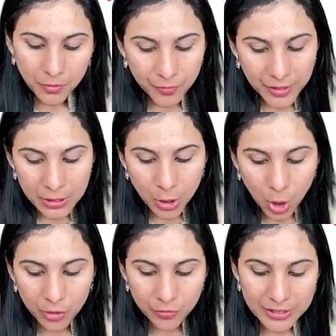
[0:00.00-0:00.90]
with
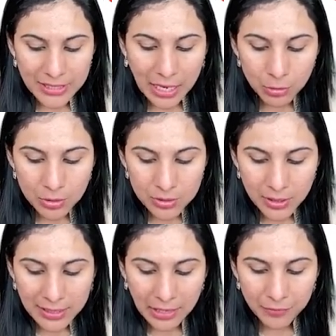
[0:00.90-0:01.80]
or without
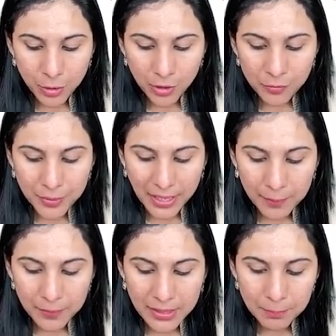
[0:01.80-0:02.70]
the cleft of
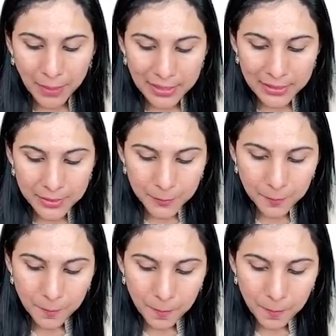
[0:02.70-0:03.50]
primary palate.